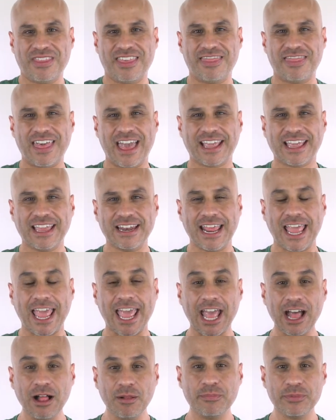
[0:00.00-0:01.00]
that can
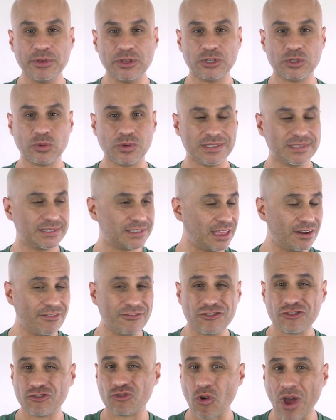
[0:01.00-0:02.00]
help you to, instead
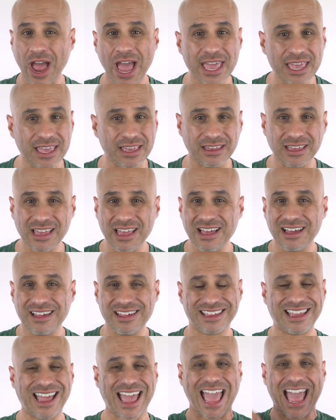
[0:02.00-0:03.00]
of trying
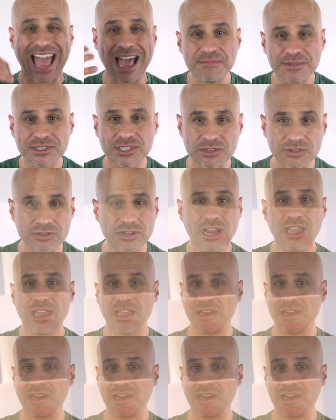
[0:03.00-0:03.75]
like a hamster